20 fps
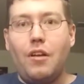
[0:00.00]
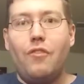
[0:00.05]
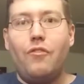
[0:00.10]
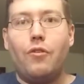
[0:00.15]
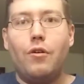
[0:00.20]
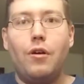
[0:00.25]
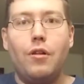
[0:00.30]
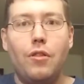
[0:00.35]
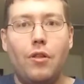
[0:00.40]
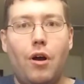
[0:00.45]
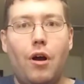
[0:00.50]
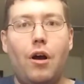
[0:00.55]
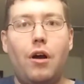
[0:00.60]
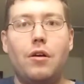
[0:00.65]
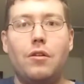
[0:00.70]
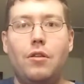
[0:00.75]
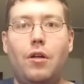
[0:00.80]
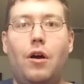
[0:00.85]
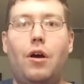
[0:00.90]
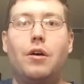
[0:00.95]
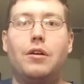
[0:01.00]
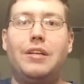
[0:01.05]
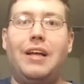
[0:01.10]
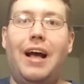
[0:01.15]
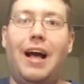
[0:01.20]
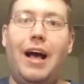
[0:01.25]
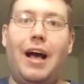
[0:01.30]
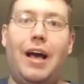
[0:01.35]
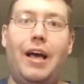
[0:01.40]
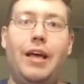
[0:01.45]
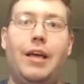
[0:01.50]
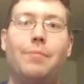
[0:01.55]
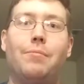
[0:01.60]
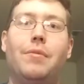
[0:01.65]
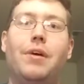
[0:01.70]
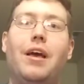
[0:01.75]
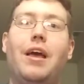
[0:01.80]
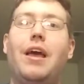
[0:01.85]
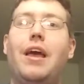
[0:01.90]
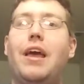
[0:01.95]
for a long, long time.